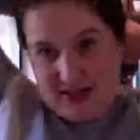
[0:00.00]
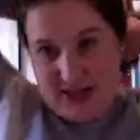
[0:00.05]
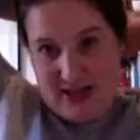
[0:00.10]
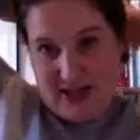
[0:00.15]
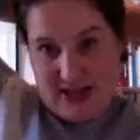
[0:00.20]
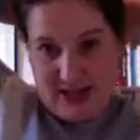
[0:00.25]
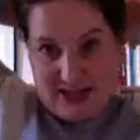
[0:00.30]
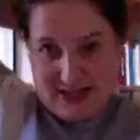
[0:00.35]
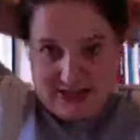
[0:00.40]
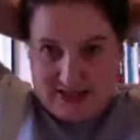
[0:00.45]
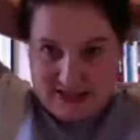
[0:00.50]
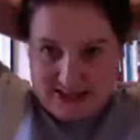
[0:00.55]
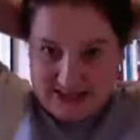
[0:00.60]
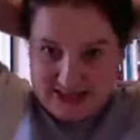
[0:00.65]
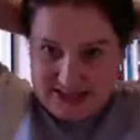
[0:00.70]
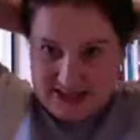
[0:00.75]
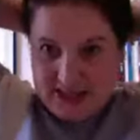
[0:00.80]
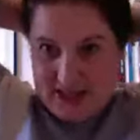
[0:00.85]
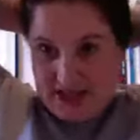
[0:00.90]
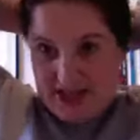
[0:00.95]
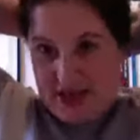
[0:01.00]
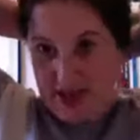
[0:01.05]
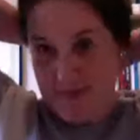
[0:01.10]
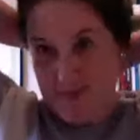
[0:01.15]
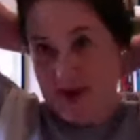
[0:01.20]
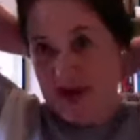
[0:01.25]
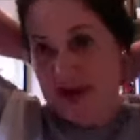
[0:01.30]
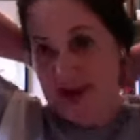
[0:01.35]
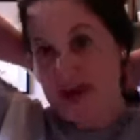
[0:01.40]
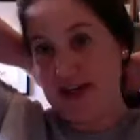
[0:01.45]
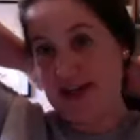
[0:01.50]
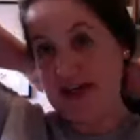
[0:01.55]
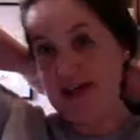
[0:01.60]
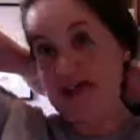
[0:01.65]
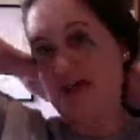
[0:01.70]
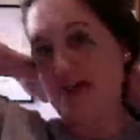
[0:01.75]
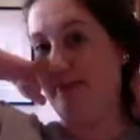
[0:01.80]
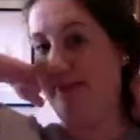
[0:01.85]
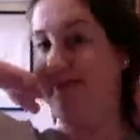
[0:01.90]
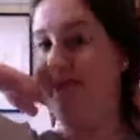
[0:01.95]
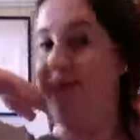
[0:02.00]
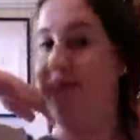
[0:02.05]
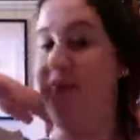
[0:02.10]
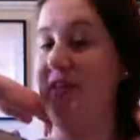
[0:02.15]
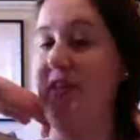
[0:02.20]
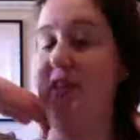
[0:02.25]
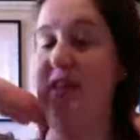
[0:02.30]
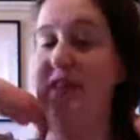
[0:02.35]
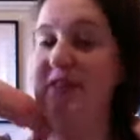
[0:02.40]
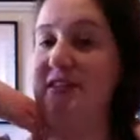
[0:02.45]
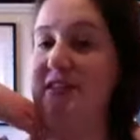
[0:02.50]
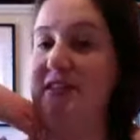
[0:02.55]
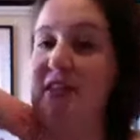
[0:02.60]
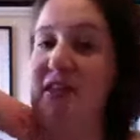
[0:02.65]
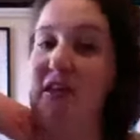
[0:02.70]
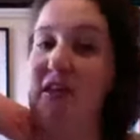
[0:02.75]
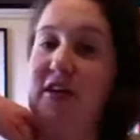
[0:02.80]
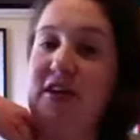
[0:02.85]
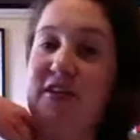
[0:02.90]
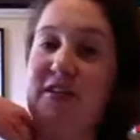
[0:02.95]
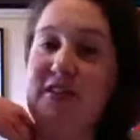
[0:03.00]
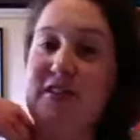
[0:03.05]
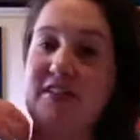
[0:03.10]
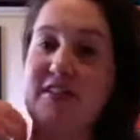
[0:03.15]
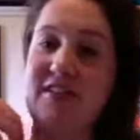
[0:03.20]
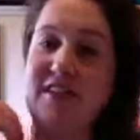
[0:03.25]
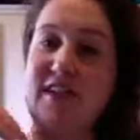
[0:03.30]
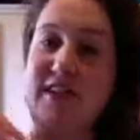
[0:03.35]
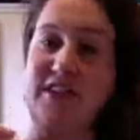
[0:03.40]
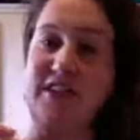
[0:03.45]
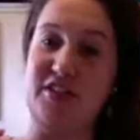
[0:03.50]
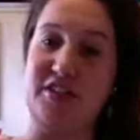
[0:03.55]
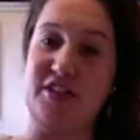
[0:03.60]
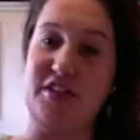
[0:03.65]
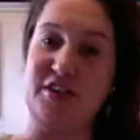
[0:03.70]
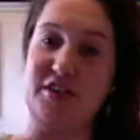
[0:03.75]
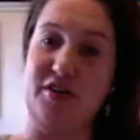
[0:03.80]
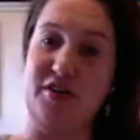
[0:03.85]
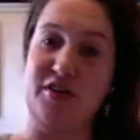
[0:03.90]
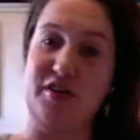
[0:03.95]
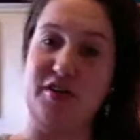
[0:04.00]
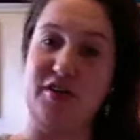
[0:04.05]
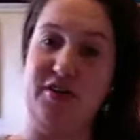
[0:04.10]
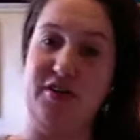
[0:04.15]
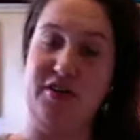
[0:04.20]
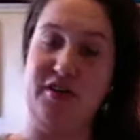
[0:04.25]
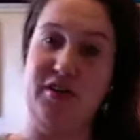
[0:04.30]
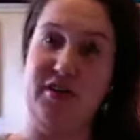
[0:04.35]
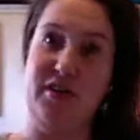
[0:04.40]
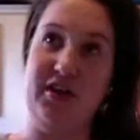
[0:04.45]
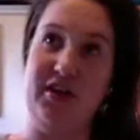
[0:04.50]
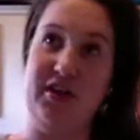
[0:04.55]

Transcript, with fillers: And um, in it is a huge discussion on